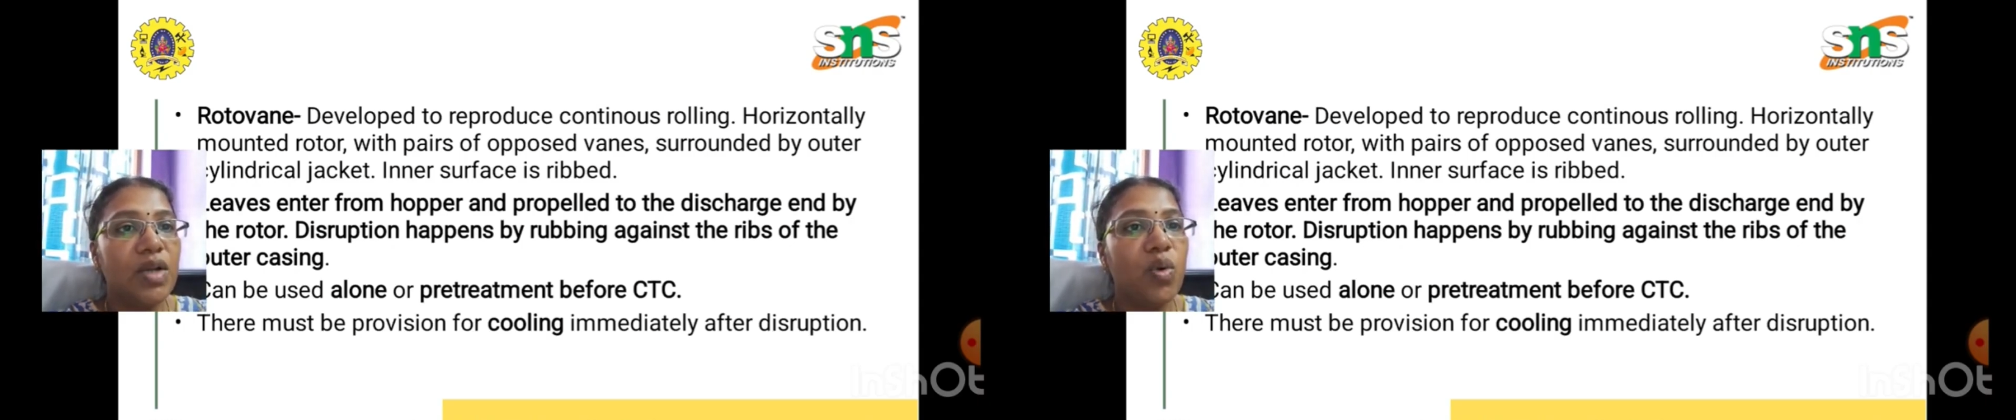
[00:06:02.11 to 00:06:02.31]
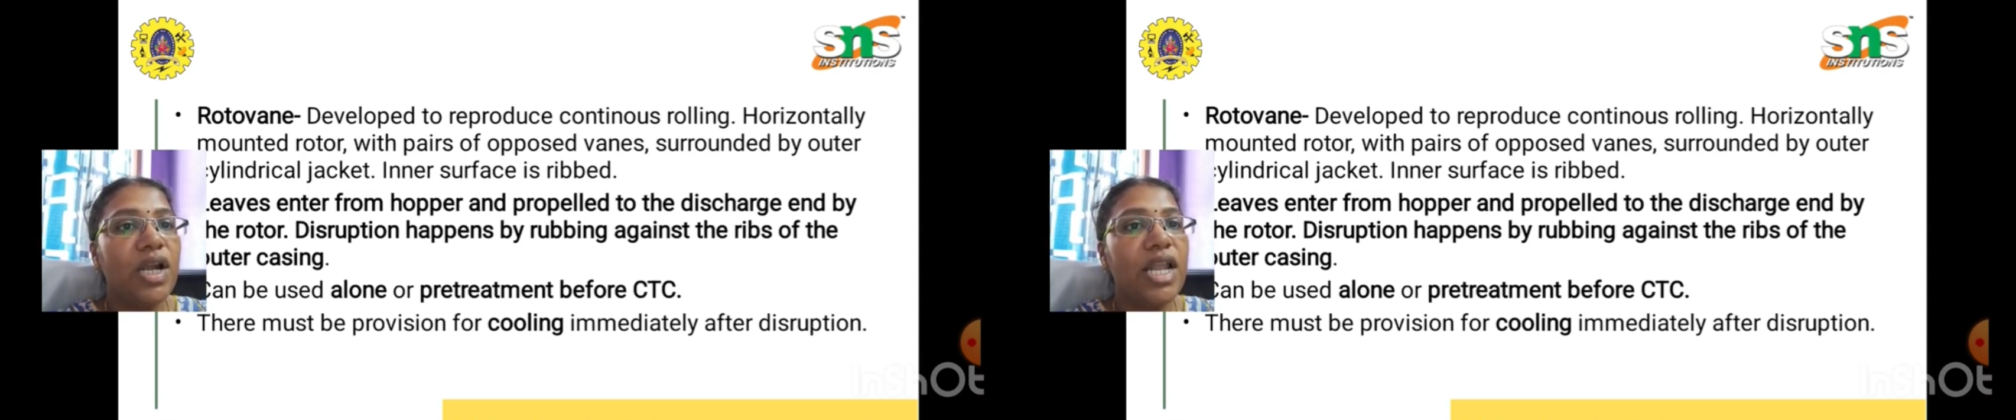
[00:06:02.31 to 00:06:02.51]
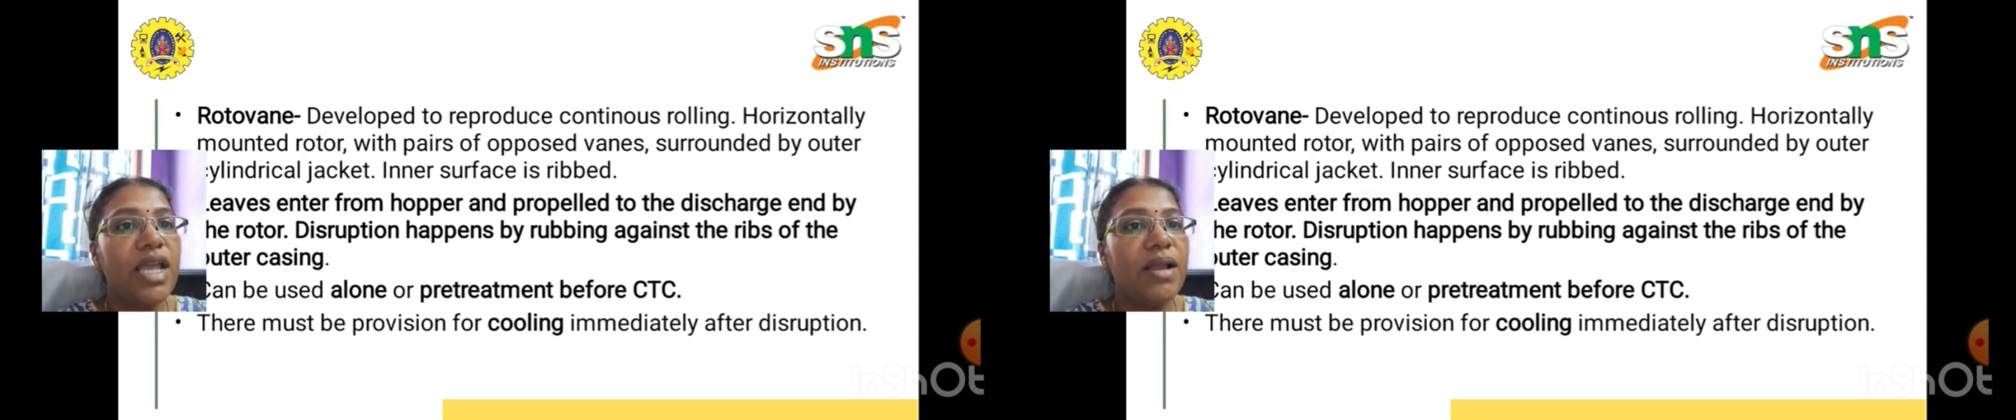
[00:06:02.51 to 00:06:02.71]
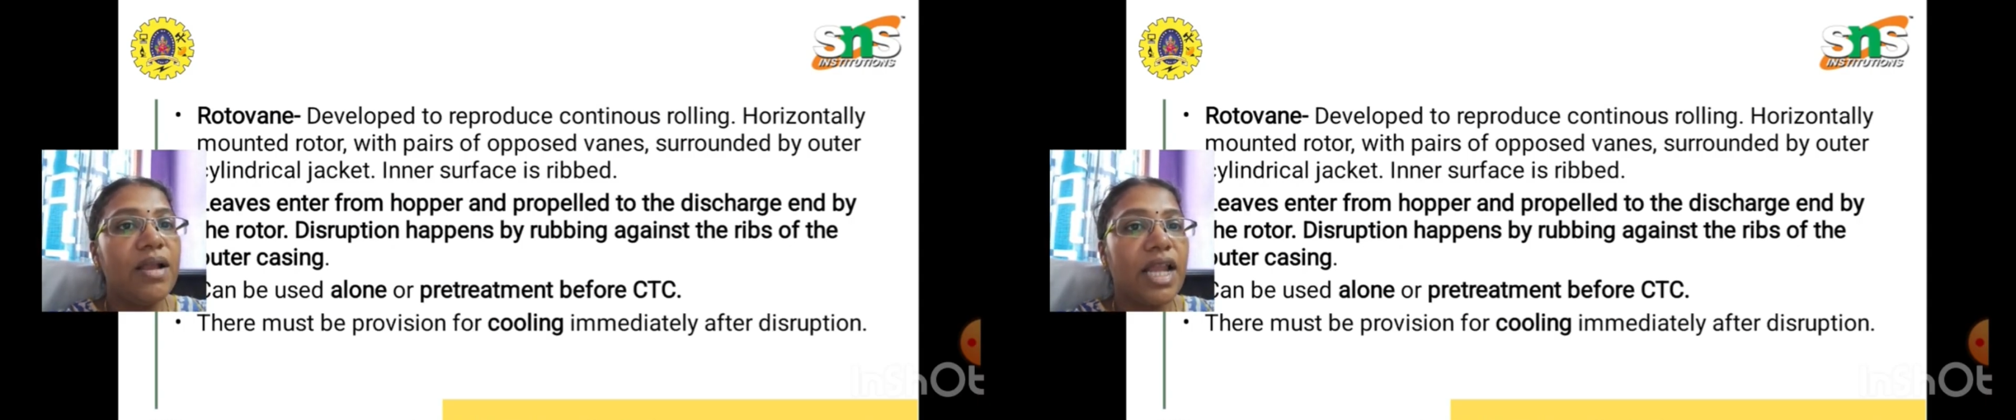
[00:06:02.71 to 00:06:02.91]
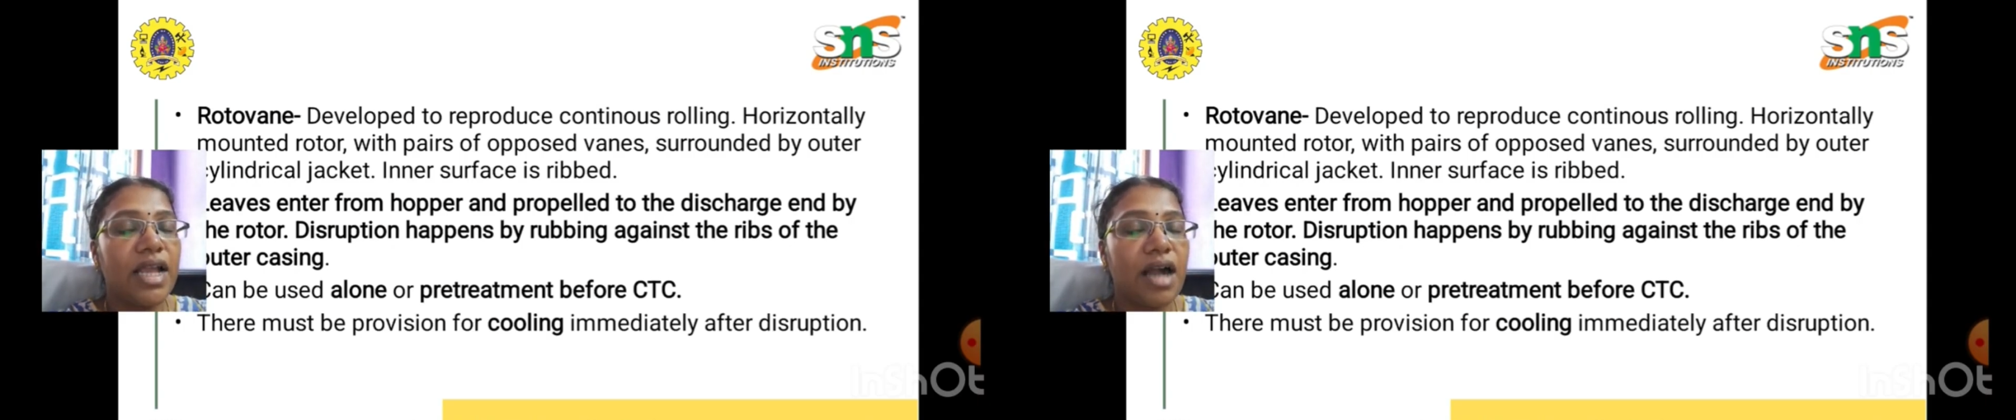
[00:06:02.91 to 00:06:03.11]
only
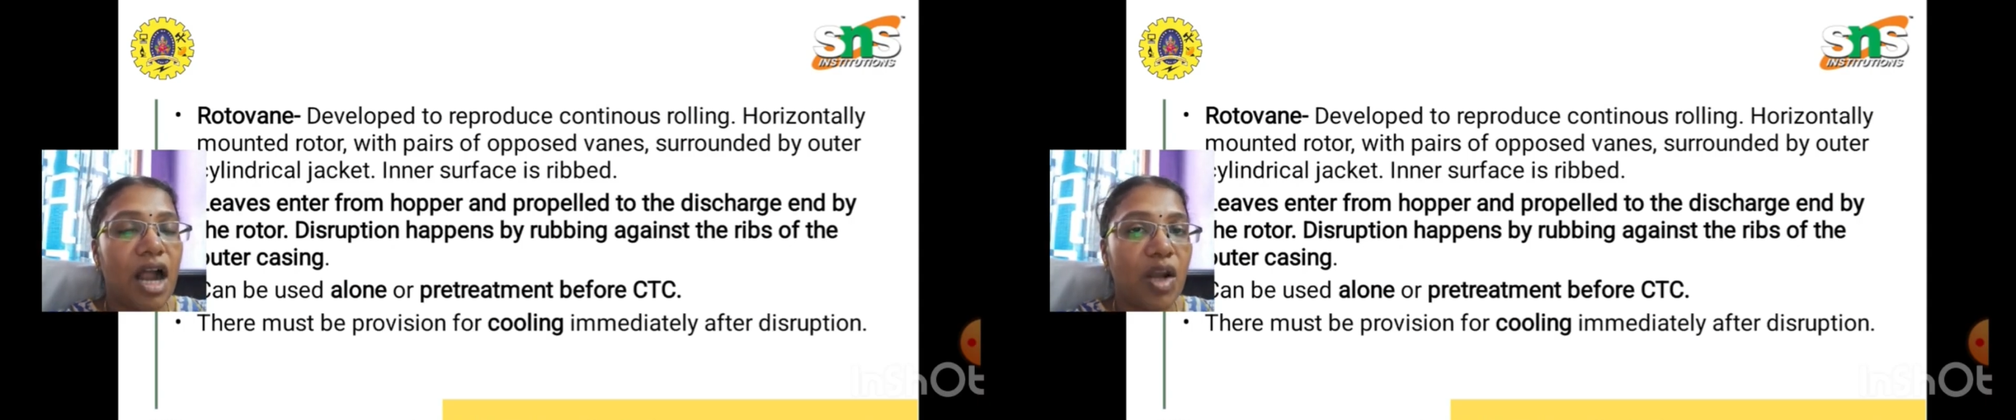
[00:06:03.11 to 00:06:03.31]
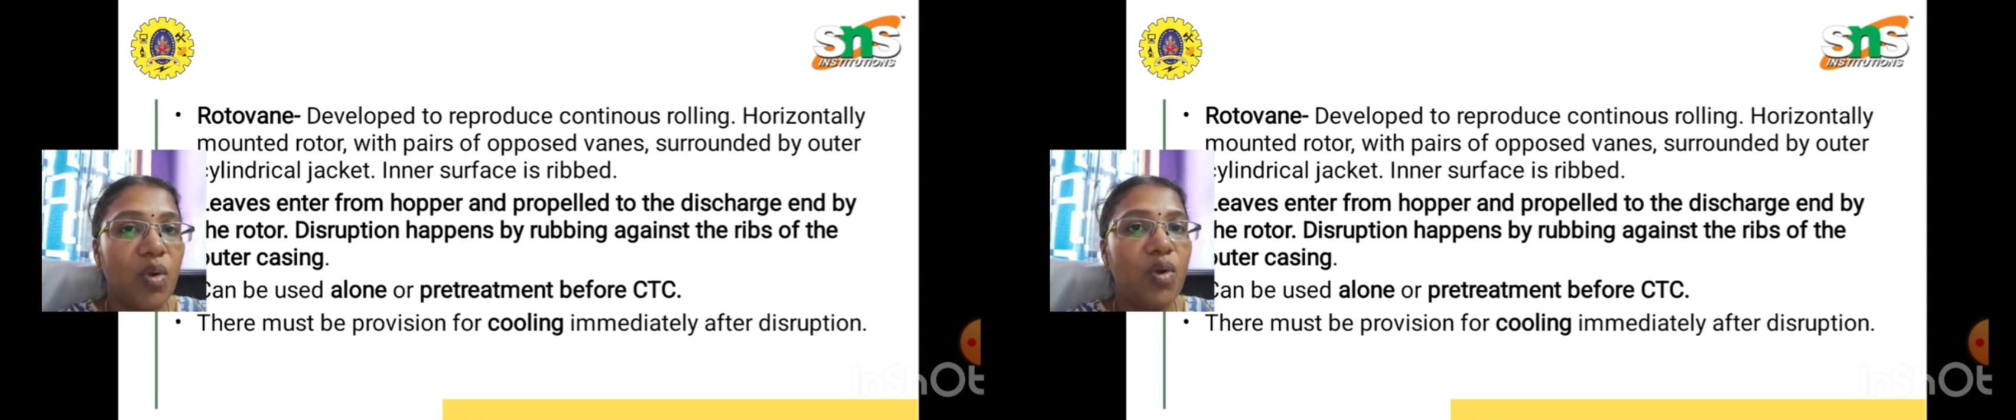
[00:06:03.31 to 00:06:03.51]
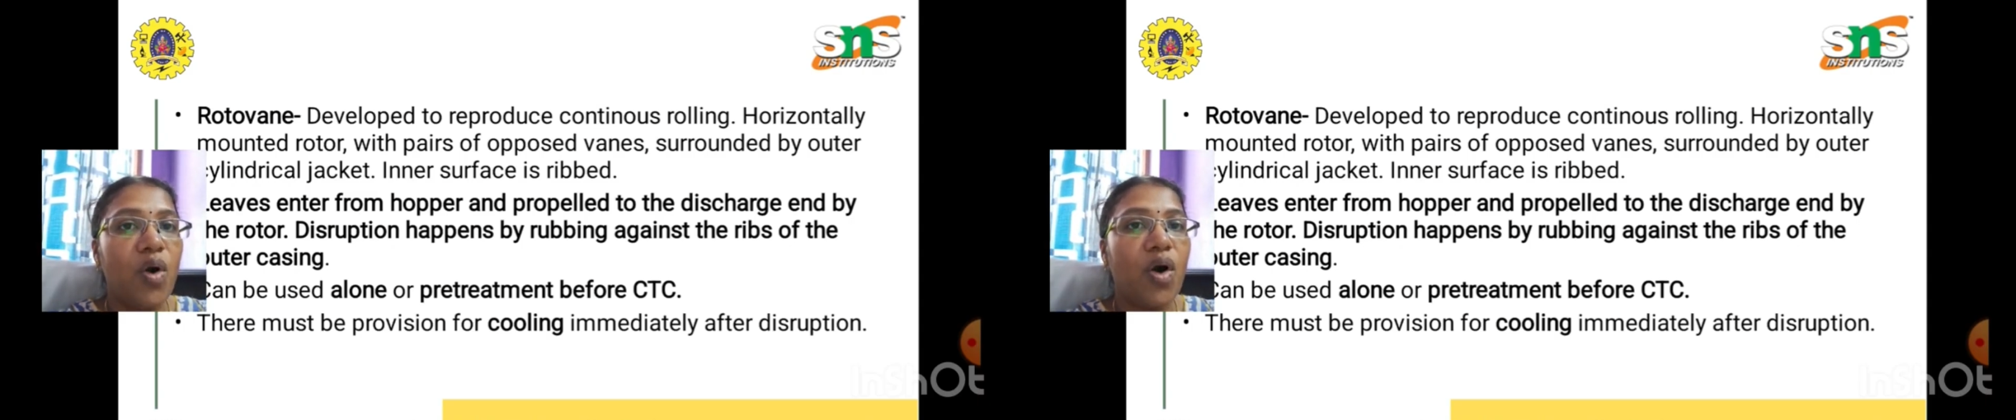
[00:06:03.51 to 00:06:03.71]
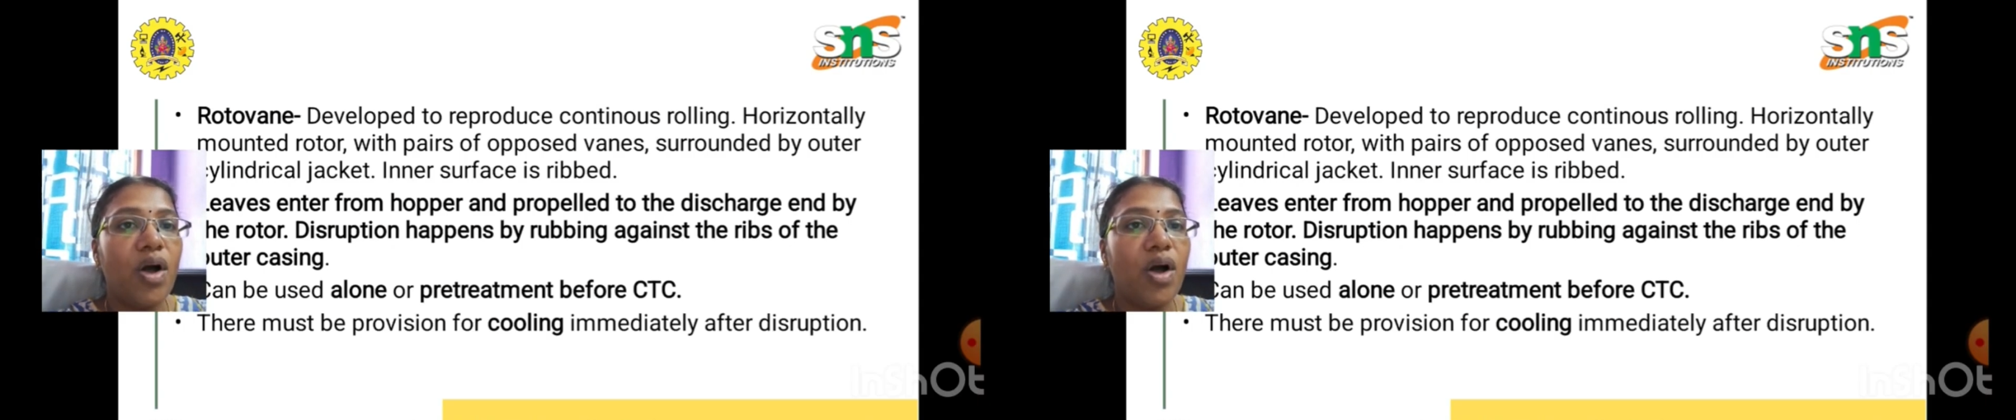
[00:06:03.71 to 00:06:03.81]
like alone or